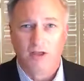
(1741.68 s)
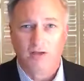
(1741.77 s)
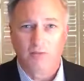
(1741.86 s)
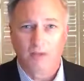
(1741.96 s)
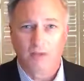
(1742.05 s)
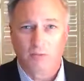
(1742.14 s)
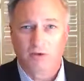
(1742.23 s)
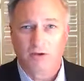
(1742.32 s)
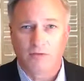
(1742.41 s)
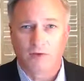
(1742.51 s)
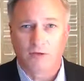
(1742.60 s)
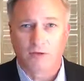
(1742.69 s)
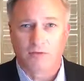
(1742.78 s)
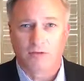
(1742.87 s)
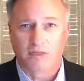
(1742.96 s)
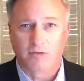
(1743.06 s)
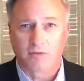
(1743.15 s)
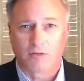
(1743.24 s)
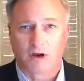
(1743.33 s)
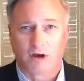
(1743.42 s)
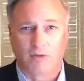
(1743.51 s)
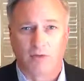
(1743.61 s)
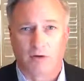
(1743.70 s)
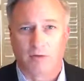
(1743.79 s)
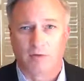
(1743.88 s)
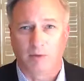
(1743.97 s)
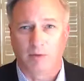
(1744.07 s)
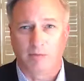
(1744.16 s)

to make it more difficult for them to prey on the vulnerable.